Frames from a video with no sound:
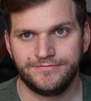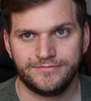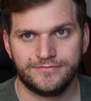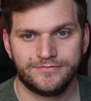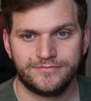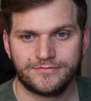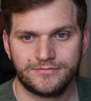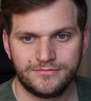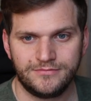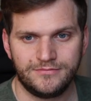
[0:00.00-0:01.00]

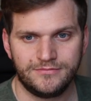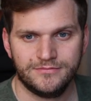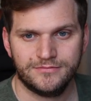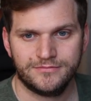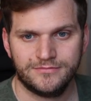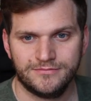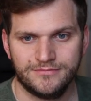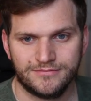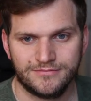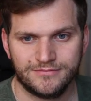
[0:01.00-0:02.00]

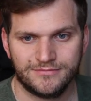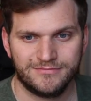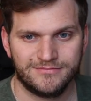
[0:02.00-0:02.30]
(no one is talking)